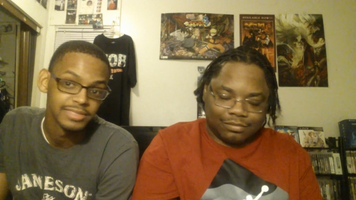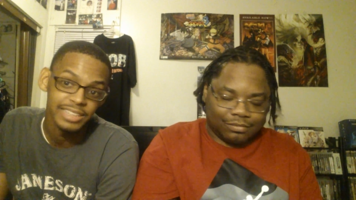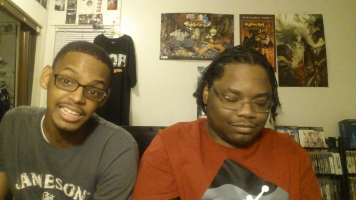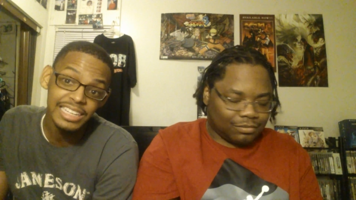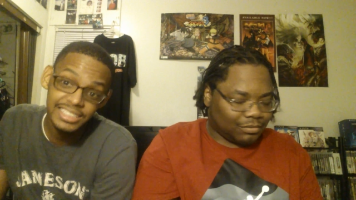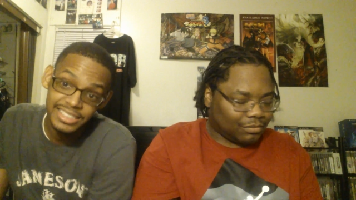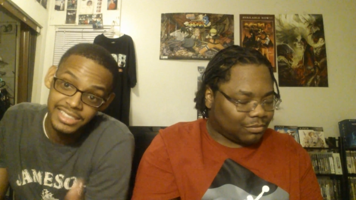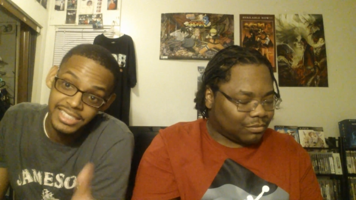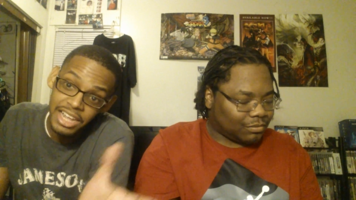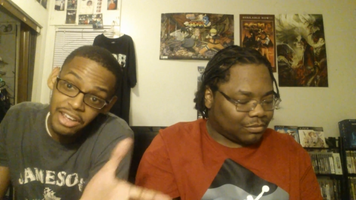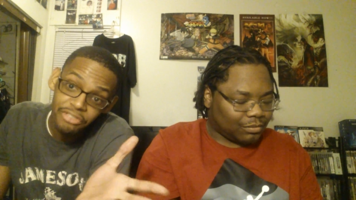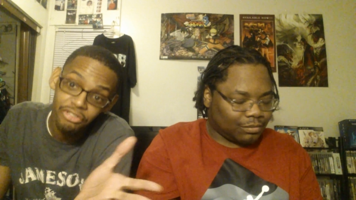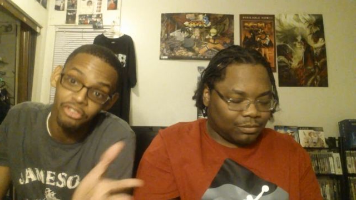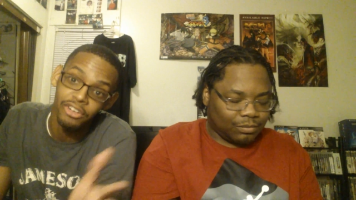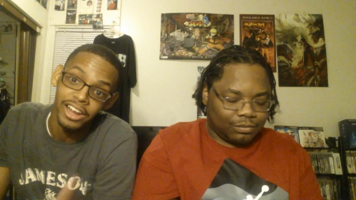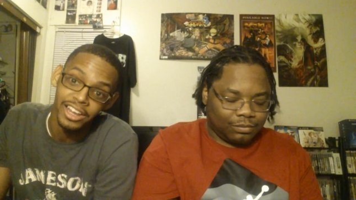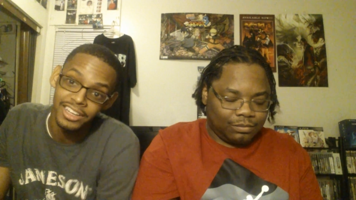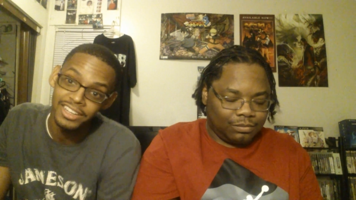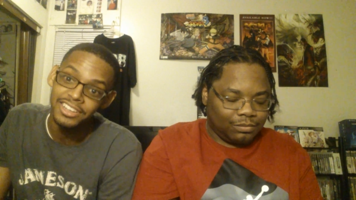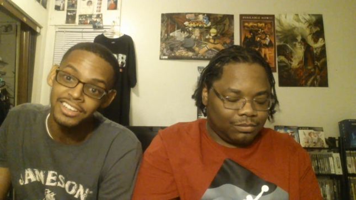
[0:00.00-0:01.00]
Speaker 1: it's
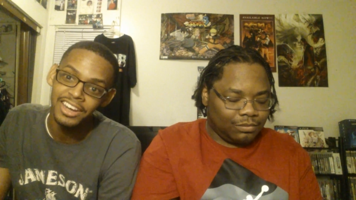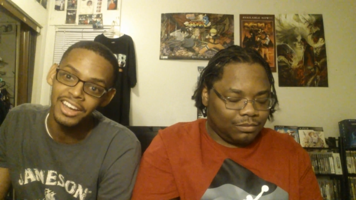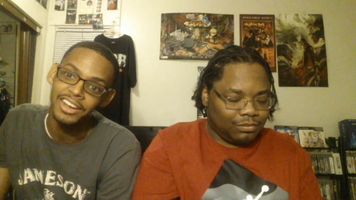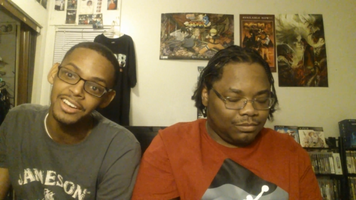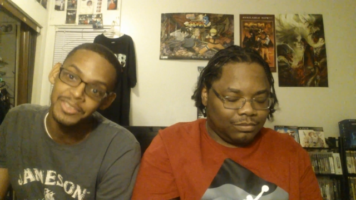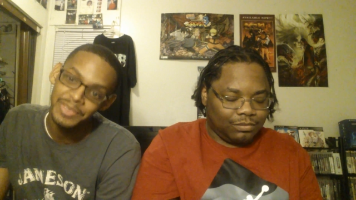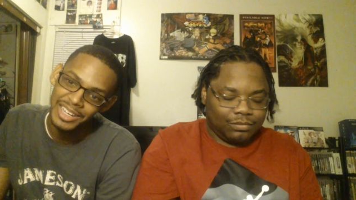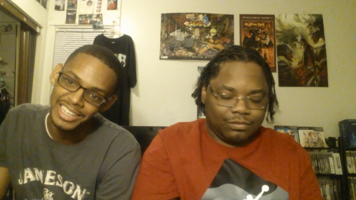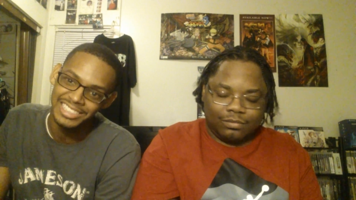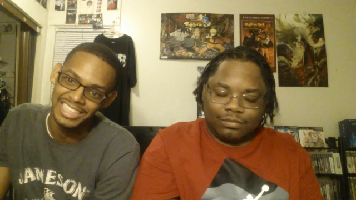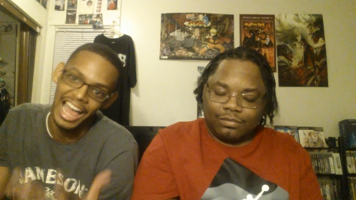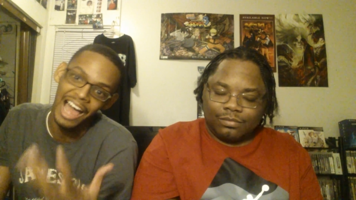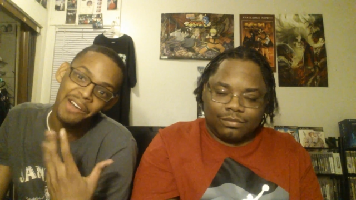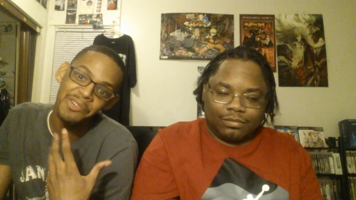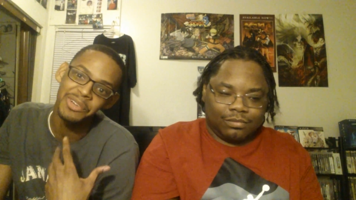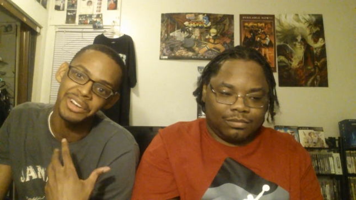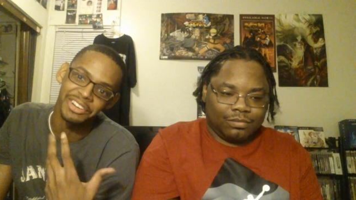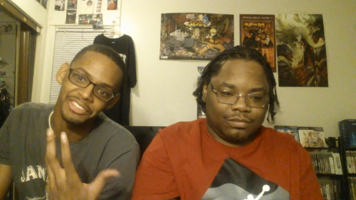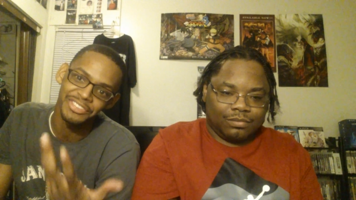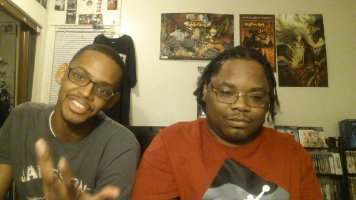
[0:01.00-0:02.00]
different, you know, because I
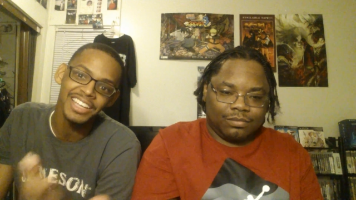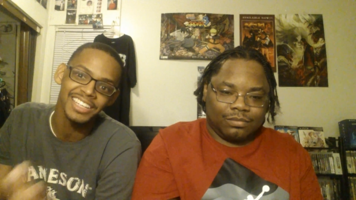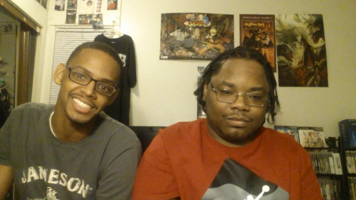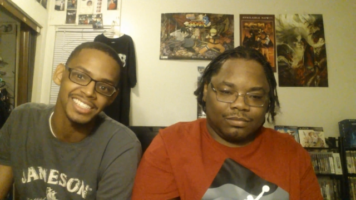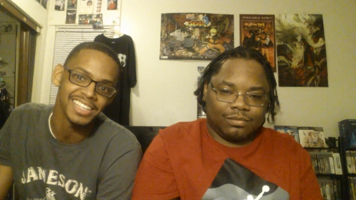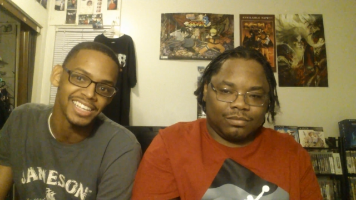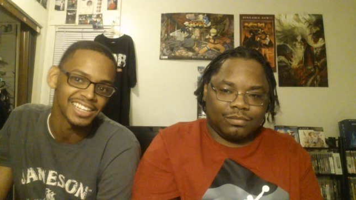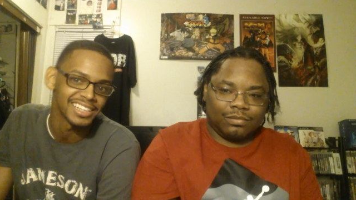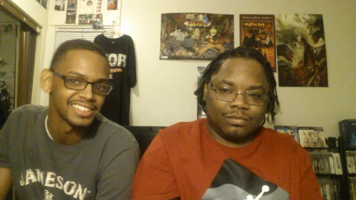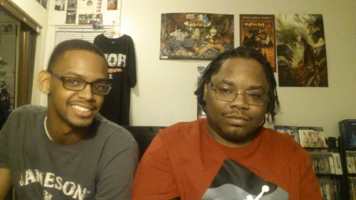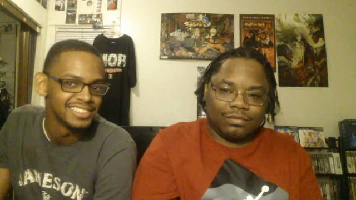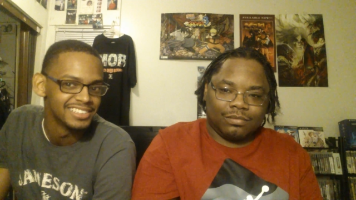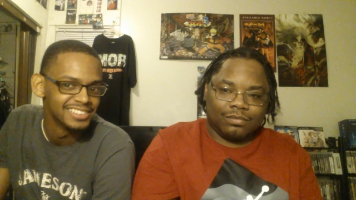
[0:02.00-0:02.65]
want to fix it